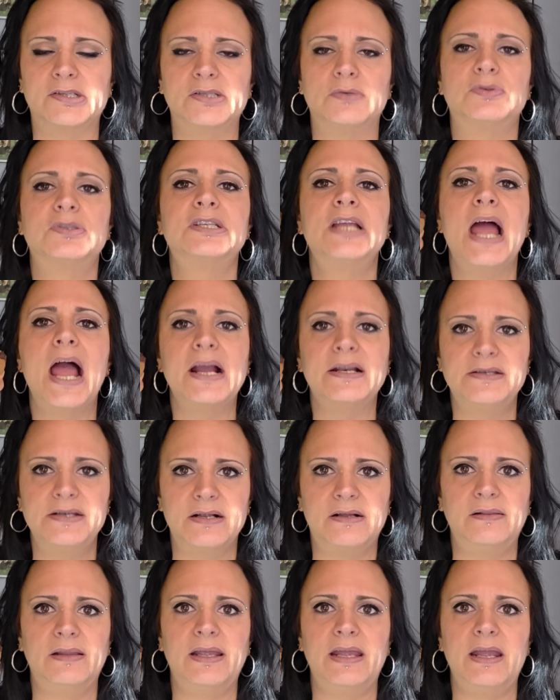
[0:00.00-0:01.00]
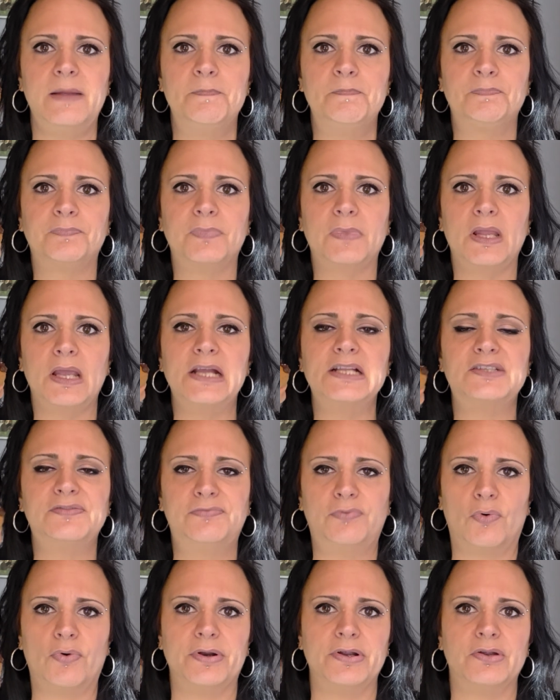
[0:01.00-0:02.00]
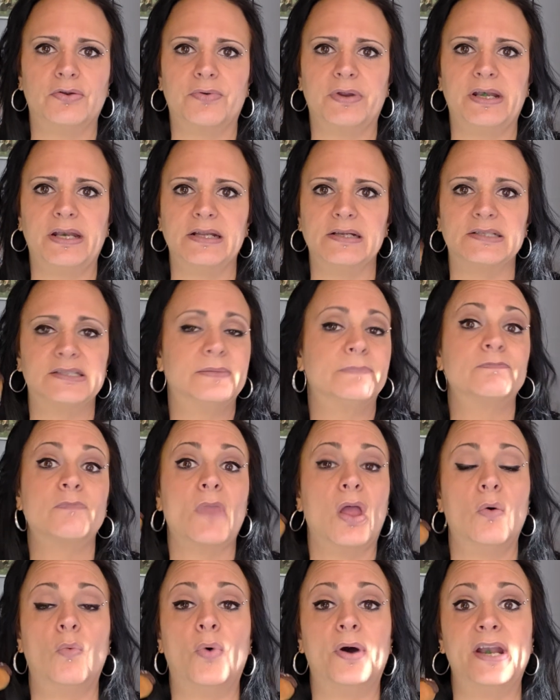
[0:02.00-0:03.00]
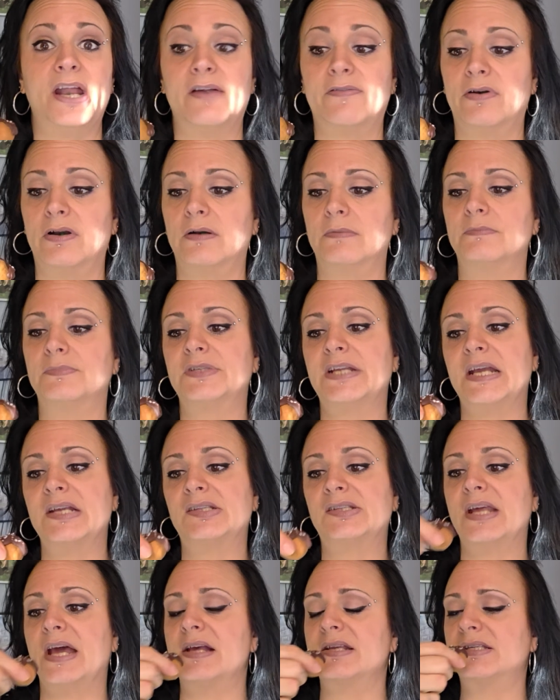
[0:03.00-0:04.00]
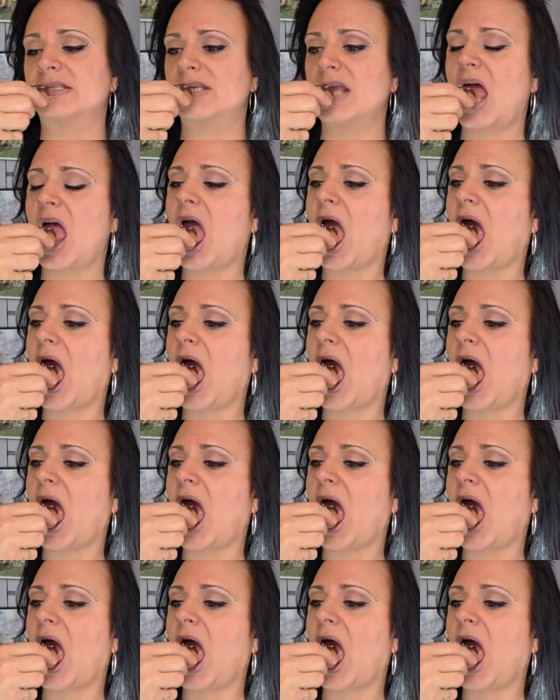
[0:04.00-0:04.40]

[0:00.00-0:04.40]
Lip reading: So technically, it's 4 ingredients. Whatever. Taste test.